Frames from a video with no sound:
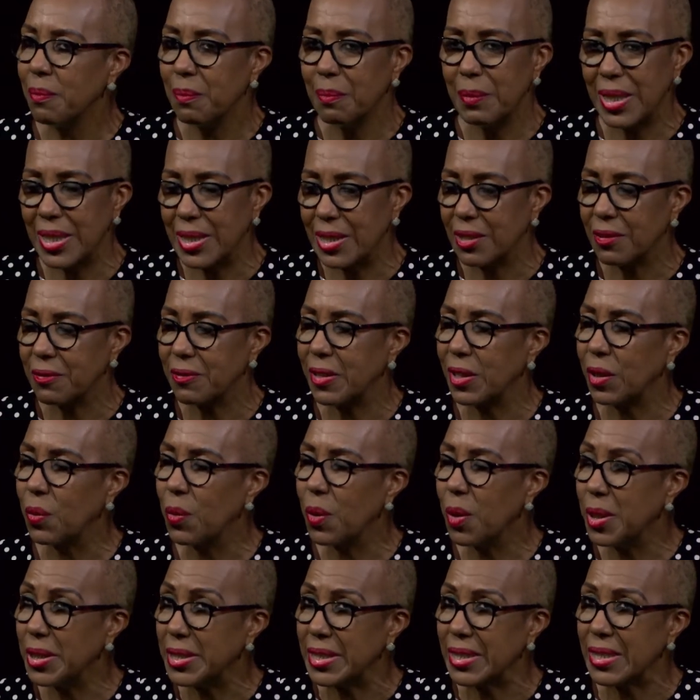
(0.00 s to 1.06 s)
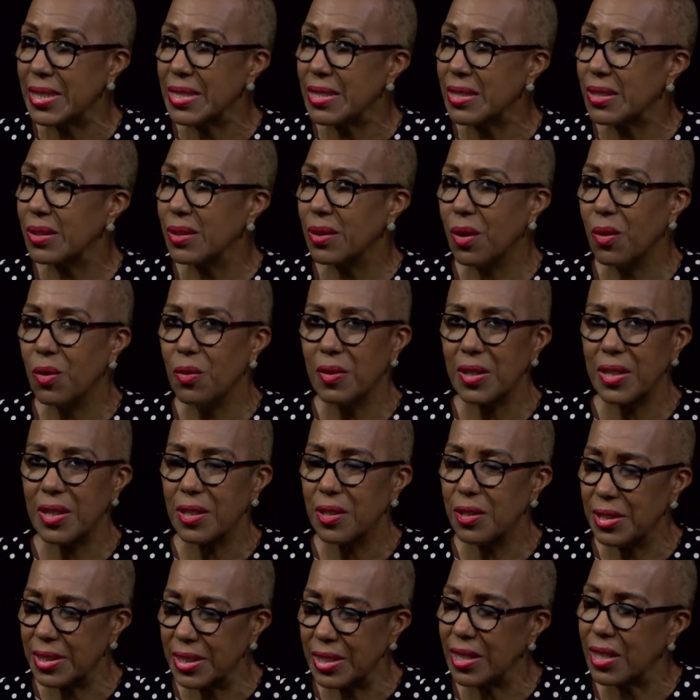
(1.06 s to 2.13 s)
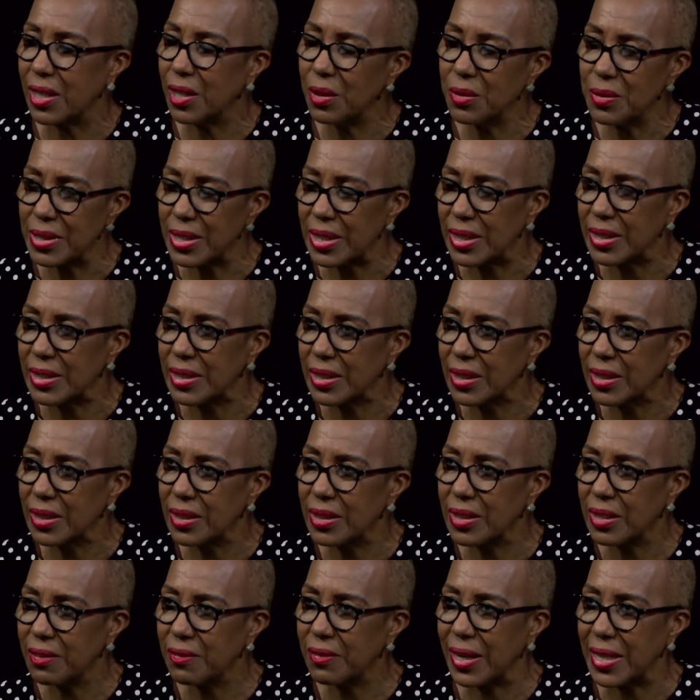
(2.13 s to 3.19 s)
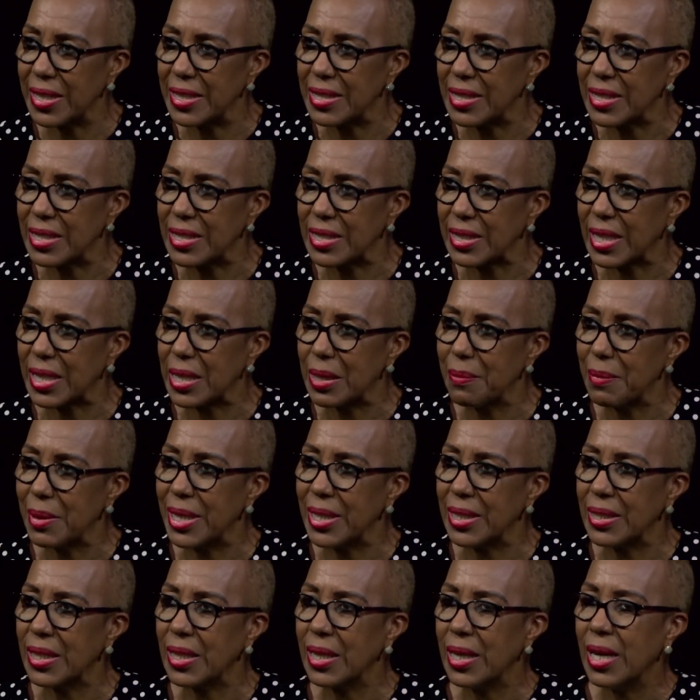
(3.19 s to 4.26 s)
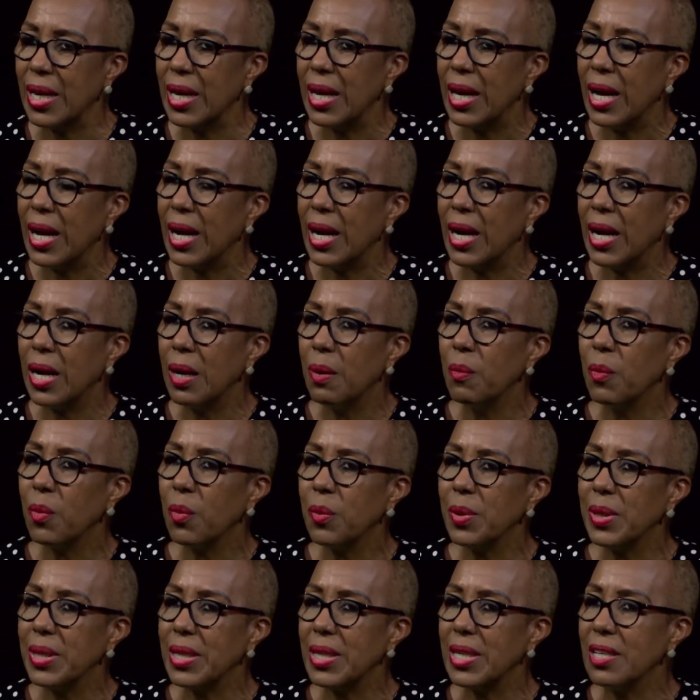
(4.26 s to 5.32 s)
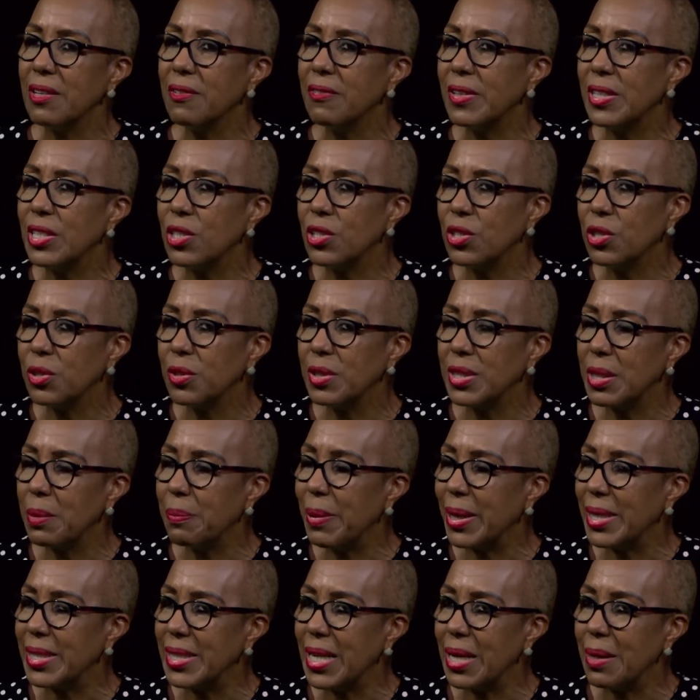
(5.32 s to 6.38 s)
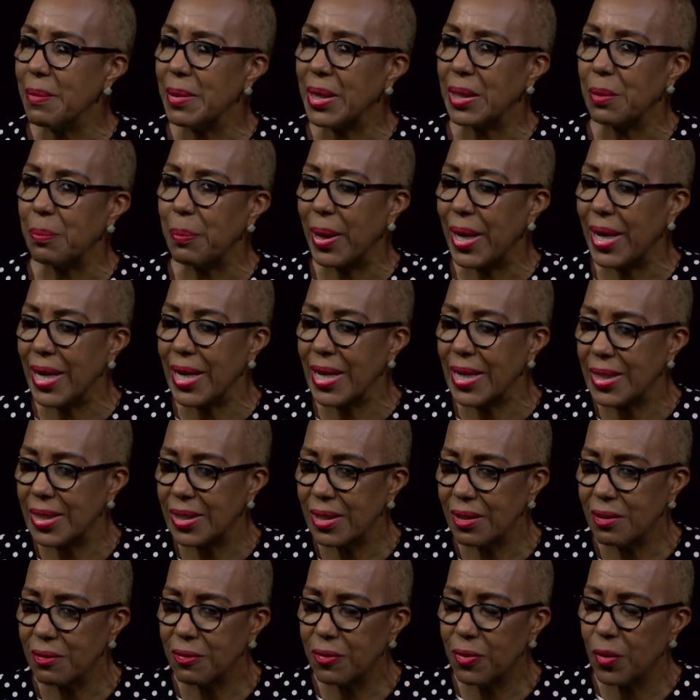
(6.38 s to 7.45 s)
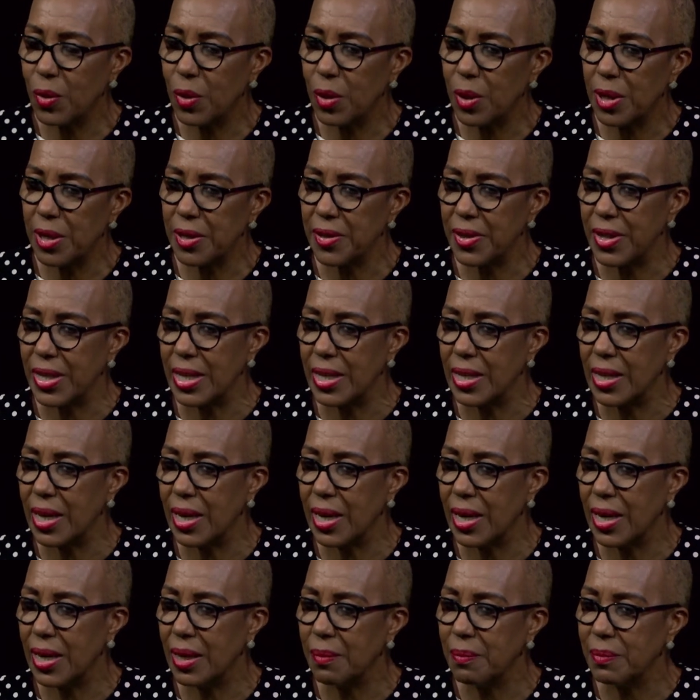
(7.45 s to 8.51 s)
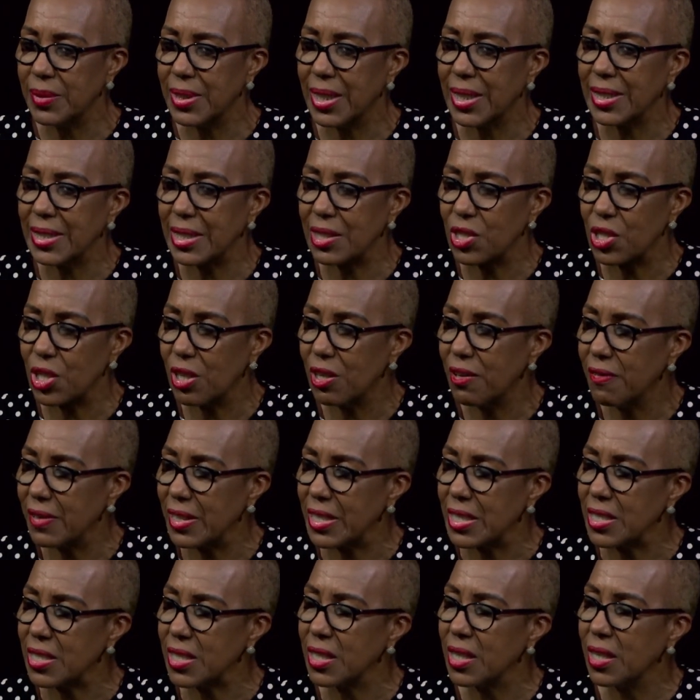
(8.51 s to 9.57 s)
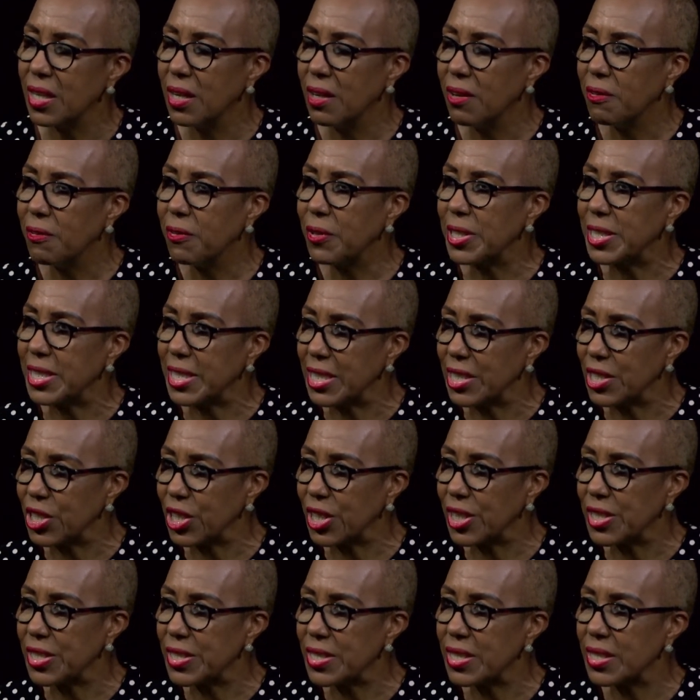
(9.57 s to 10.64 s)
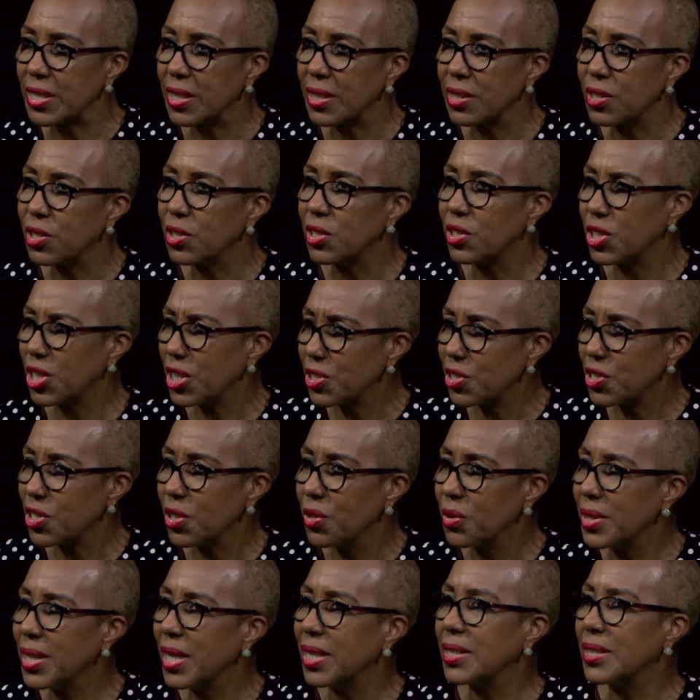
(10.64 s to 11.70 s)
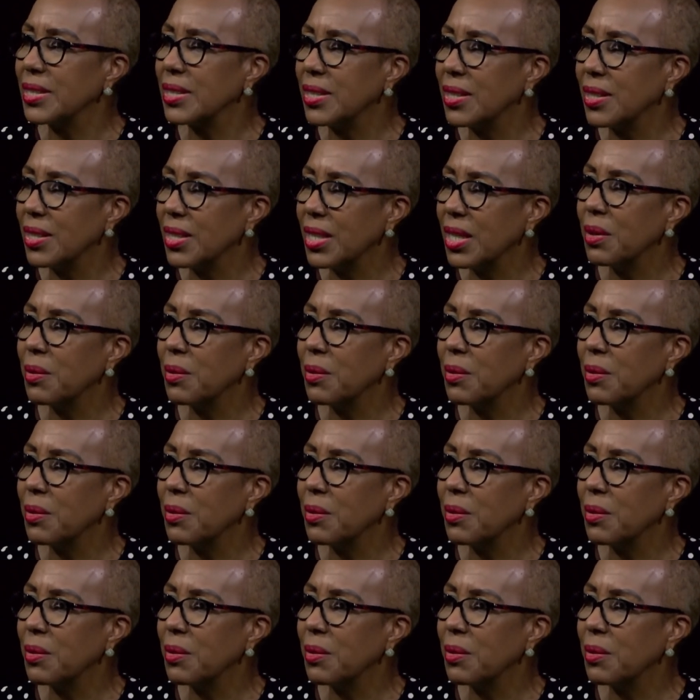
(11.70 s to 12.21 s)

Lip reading: many different quarters. Over 30,000 devices came in. We even, during the pandemic, paid for the data service for teachers, just so that they